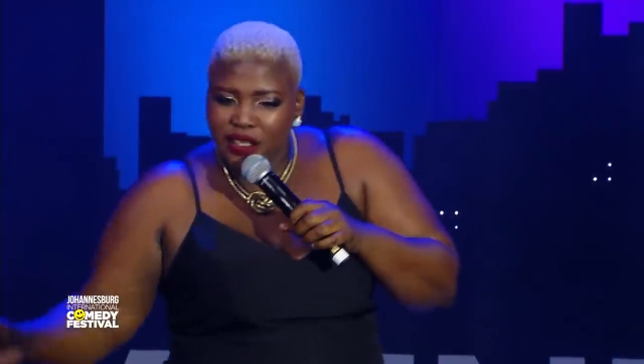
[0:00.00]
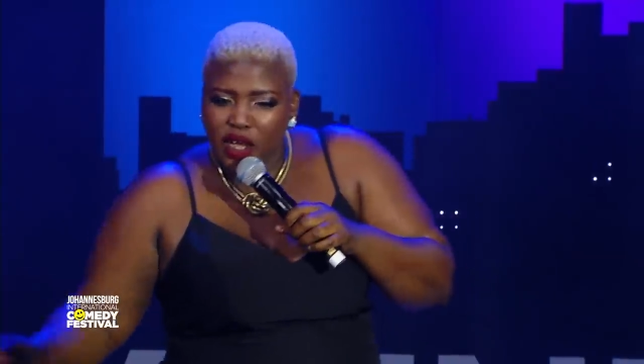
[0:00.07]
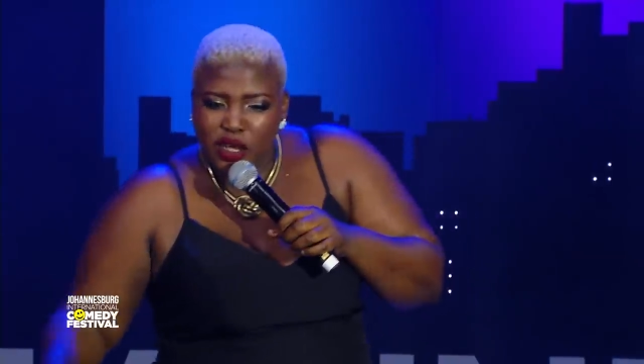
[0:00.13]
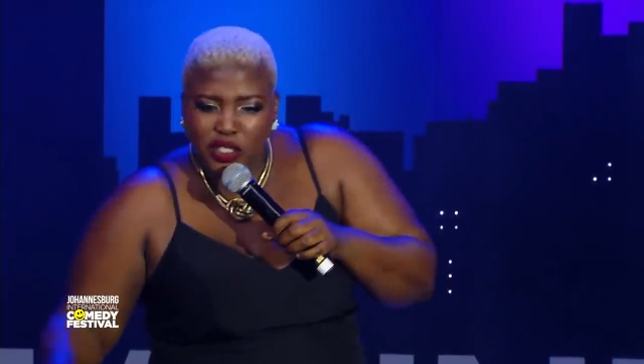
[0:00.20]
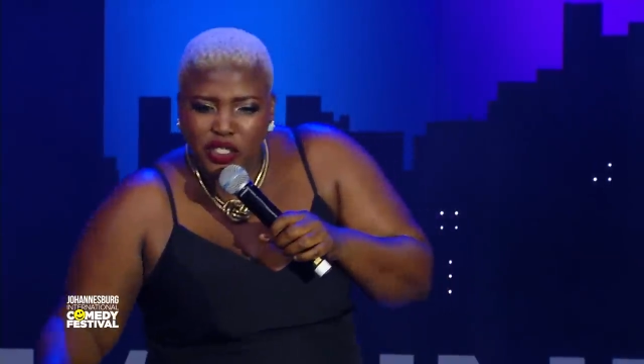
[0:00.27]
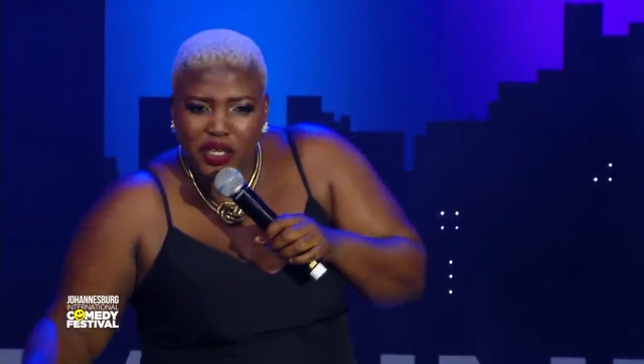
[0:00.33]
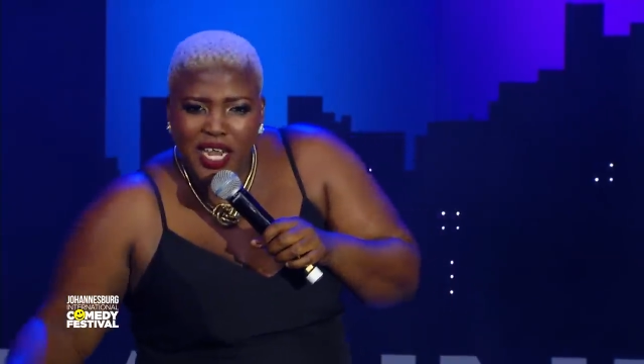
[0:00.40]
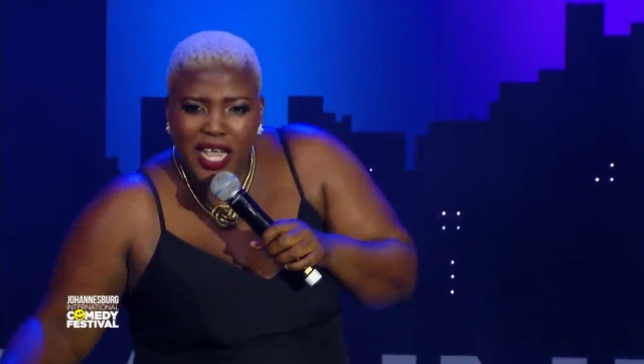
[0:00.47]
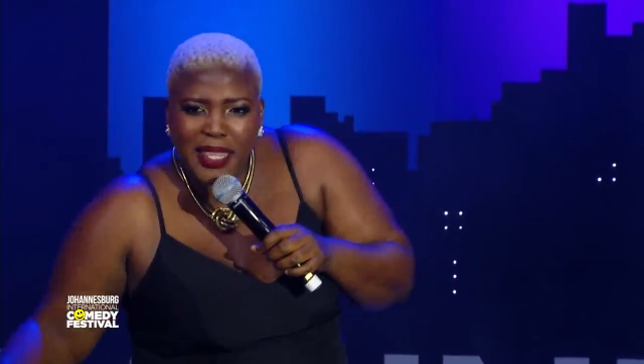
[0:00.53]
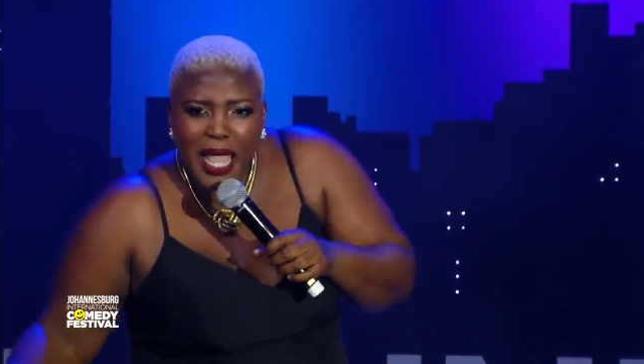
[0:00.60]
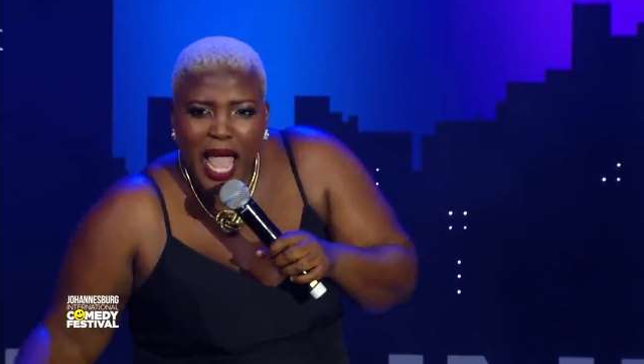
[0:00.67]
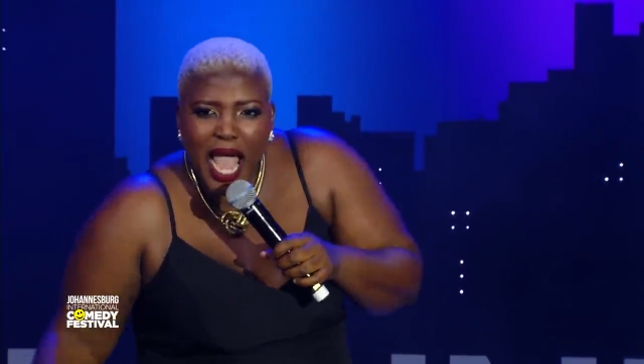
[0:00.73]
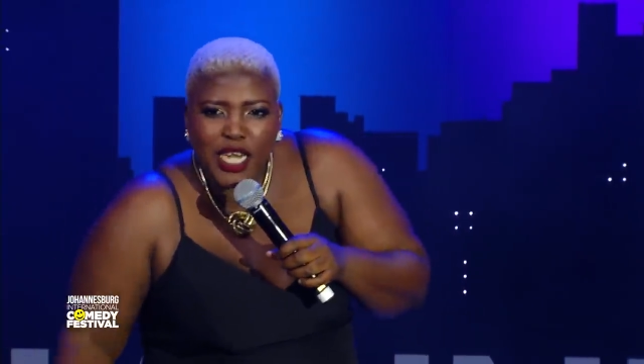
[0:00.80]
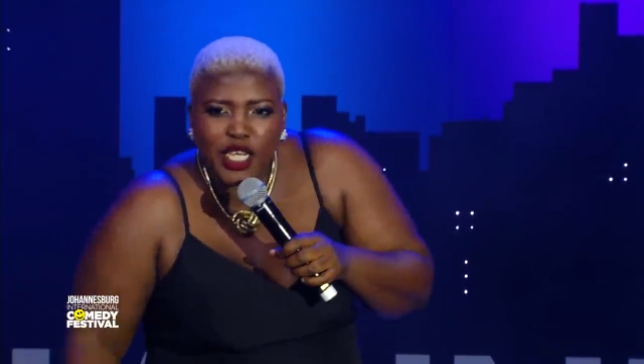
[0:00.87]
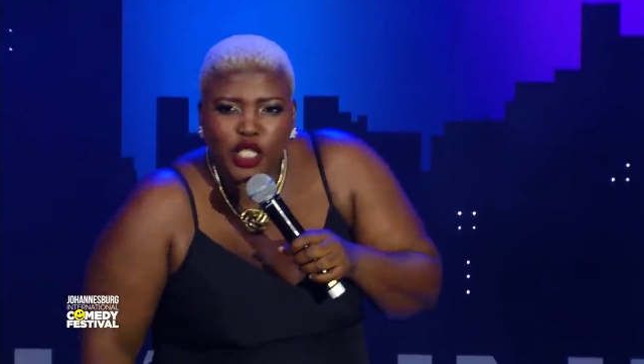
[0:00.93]
Oh,
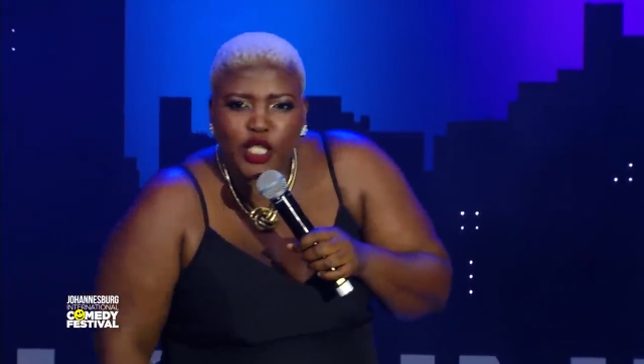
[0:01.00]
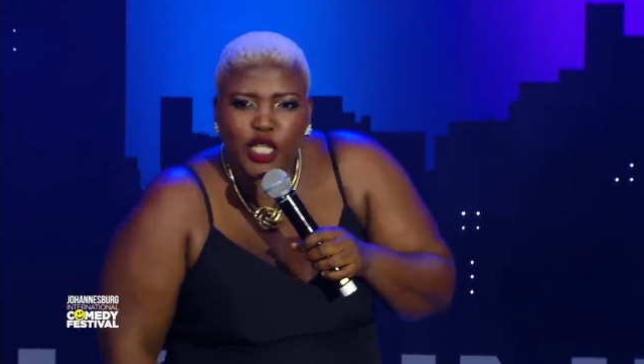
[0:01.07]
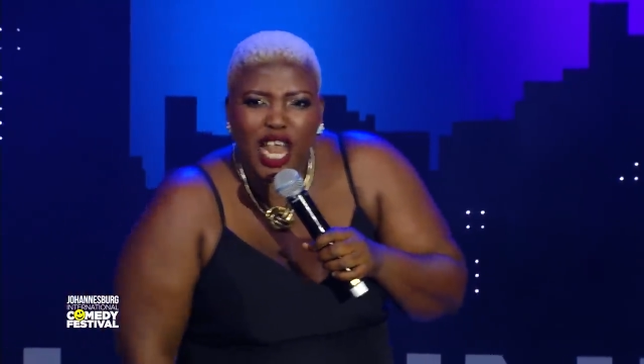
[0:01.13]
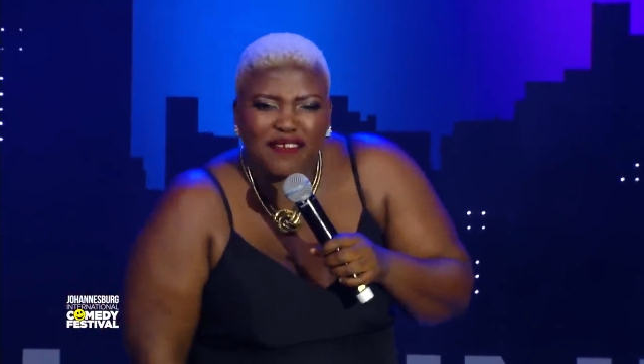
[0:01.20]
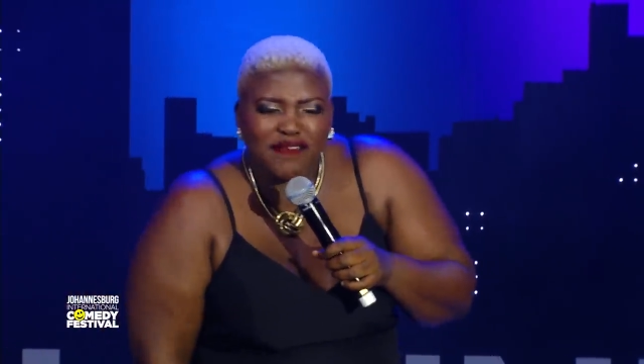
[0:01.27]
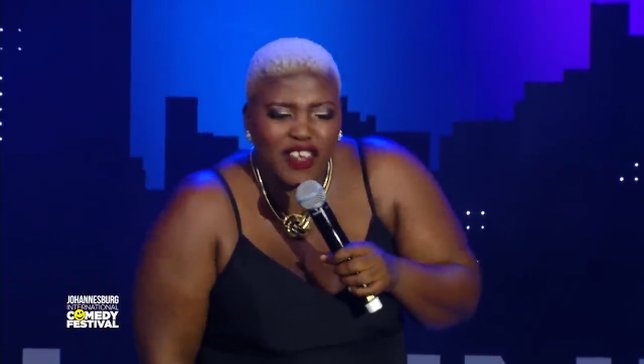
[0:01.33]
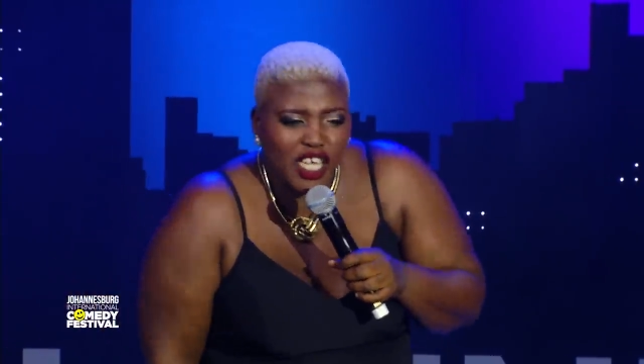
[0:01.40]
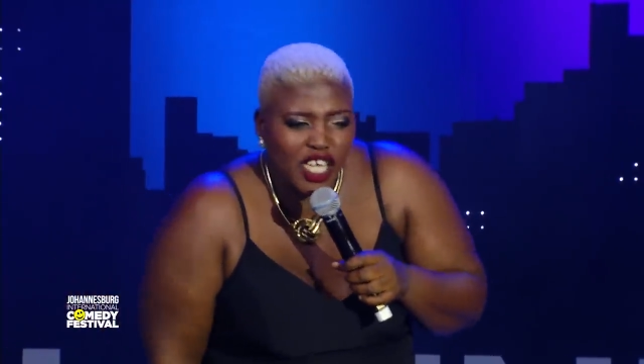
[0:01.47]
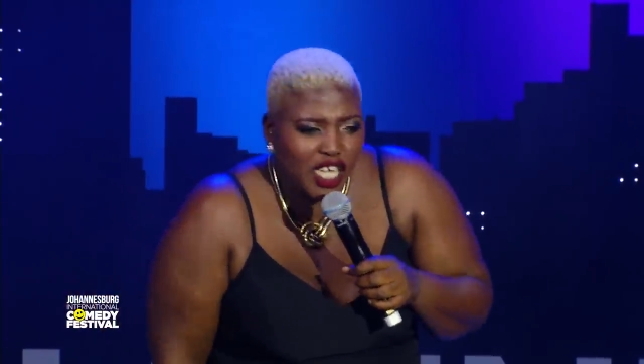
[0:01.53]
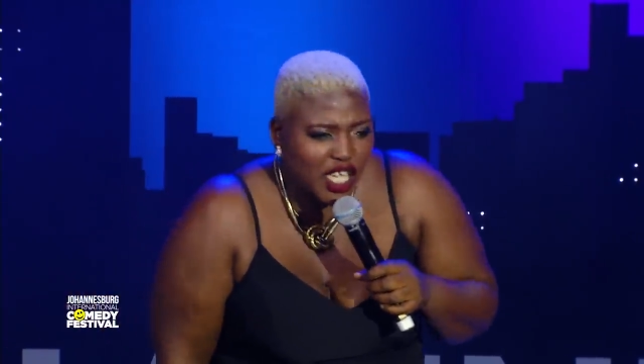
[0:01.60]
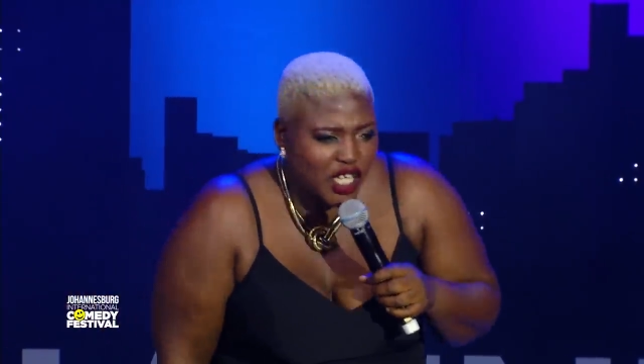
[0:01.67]
Jonathan, it's lovely.